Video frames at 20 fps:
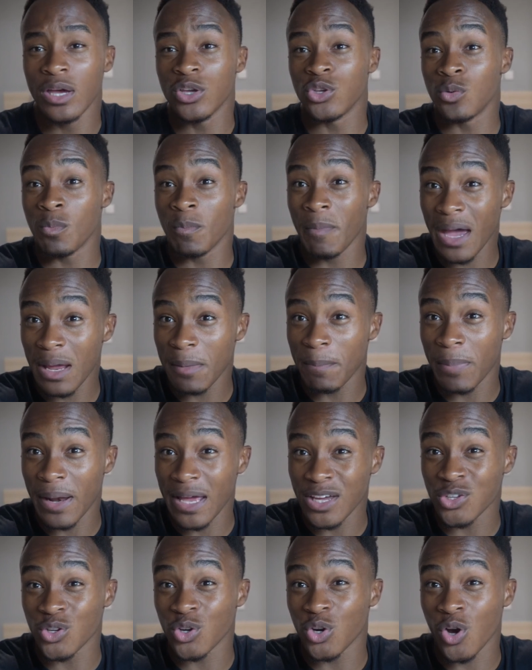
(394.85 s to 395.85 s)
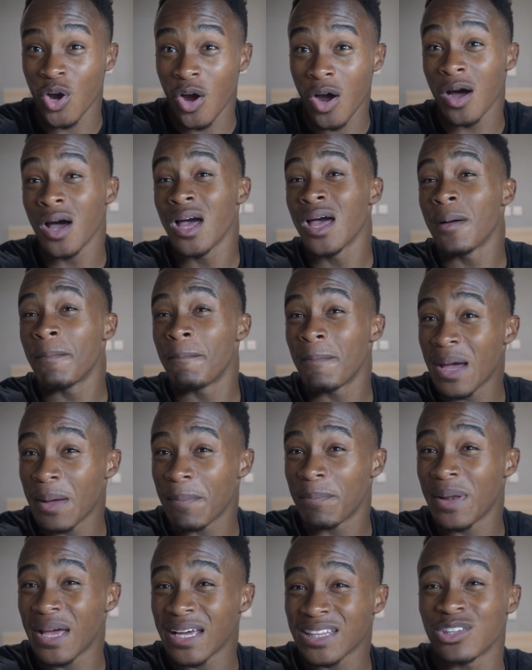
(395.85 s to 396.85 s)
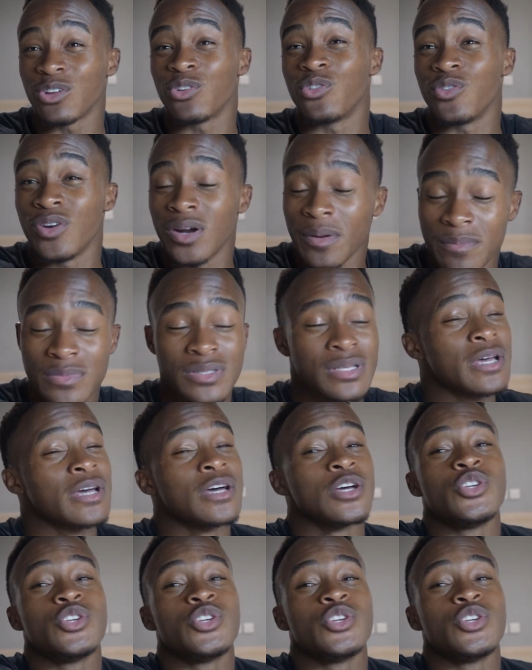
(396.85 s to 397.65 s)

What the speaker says: You matte black your car, matte black the rims,